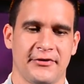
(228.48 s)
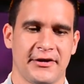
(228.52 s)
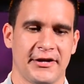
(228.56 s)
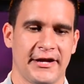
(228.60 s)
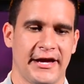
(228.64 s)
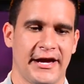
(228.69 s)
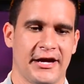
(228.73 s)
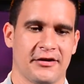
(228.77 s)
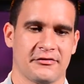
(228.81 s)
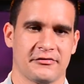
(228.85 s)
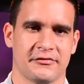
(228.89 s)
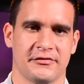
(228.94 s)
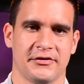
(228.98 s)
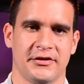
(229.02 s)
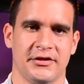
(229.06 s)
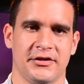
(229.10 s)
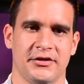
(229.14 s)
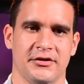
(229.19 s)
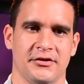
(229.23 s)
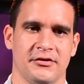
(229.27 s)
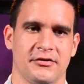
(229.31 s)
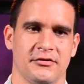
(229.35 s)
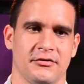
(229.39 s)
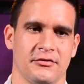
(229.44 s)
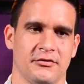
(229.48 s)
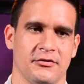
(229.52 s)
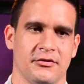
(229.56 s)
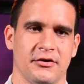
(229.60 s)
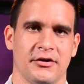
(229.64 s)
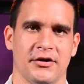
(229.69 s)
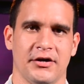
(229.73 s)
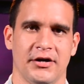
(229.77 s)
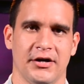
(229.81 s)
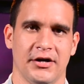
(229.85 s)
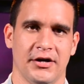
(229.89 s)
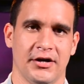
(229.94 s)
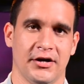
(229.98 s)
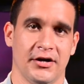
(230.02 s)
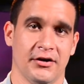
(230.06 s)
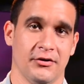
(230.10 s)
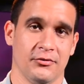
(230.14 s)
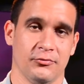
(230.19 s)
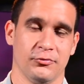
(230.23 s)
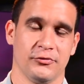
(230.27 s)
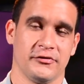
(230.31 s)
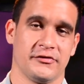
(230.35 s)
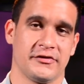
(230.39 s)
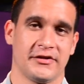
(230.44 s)
actually
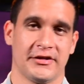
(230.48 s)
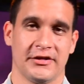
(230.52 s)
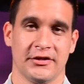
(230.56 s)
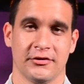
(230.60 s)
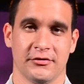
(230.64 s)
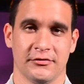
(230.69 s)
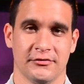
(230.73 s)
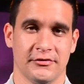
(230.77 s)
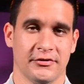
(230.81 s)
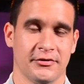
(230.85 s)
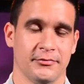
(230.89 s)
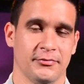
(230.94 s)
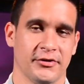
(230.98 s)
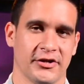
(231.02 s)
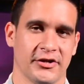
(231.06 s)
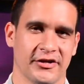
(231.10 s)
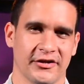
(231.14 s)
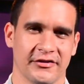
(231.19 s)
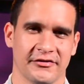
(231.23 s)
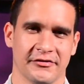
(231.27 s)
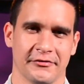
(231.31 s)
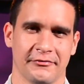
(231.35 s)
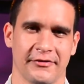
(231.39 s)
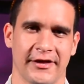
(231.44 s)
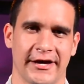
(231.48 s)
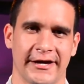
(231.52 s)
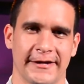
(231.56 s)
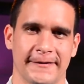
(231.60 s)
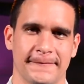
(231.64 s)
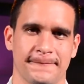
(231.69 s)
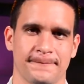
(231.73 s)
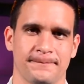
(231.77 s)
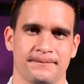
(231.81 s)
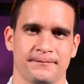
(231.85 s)
was killed because of that.